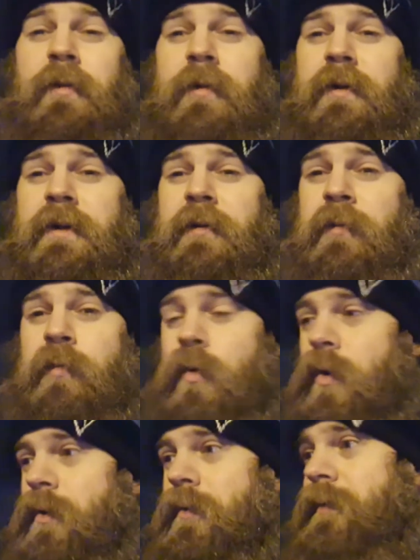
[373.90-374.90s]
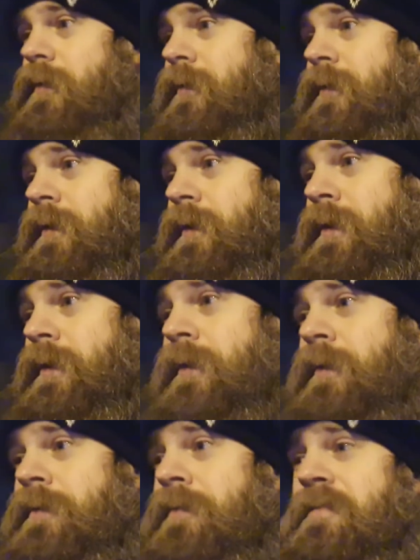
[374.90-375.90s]
work out what
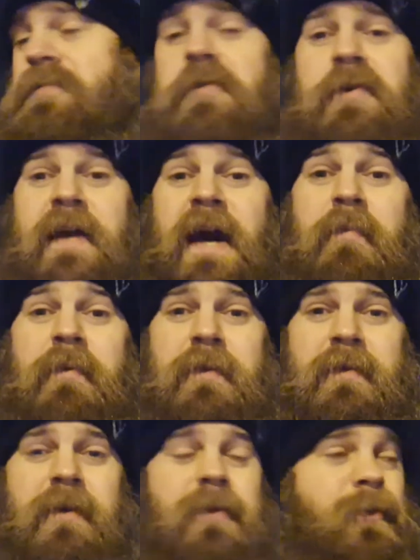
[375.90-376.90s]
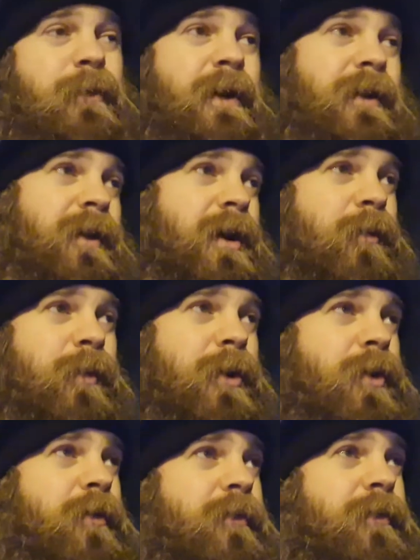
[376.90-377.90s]
happened. I don't know why the alarm went
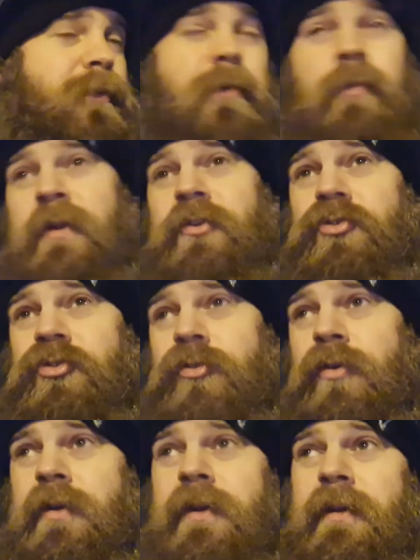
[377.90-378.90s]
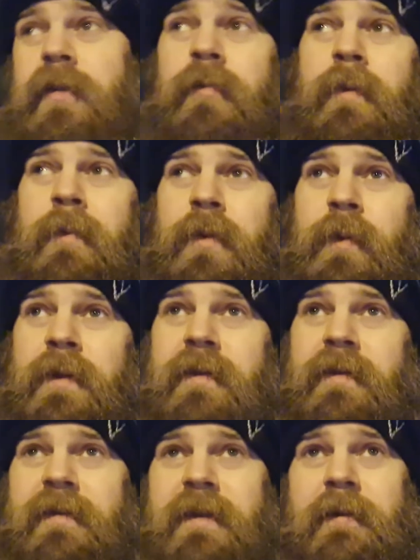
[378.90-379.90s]
off. The wind's strong here. I thought maybe the wind
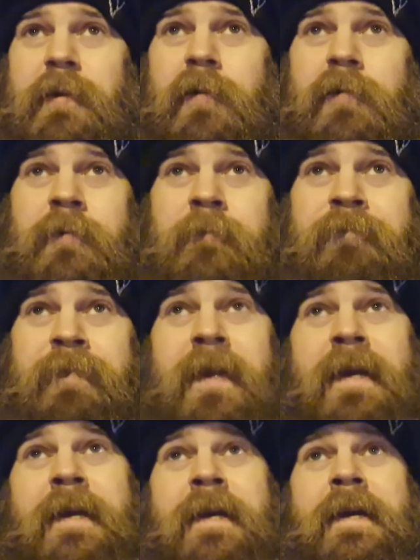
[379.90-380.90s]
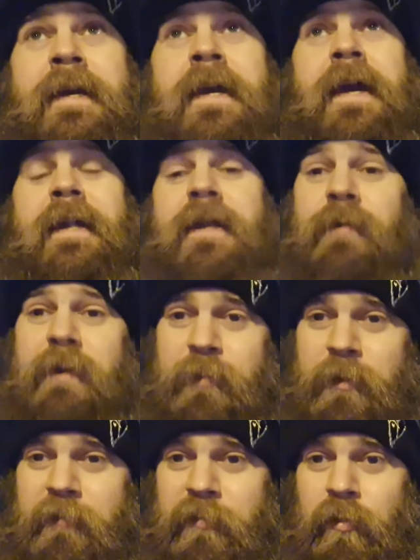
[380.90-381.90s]
had set it off. And then I went
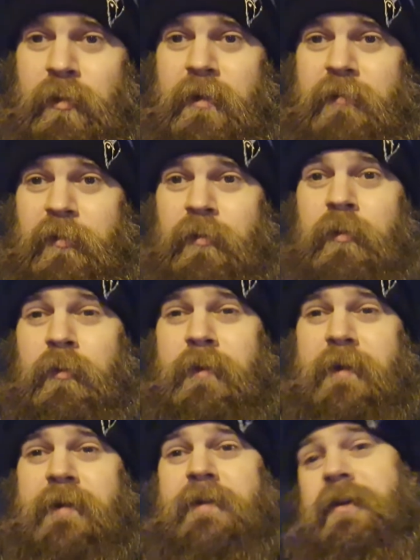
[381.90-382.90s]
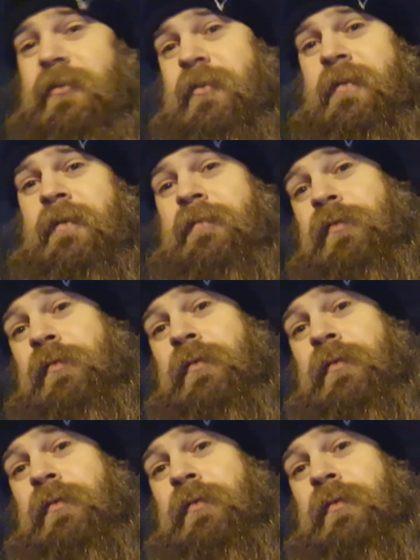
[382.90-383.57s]
to put the phone in the phone holder, and it turns out the phone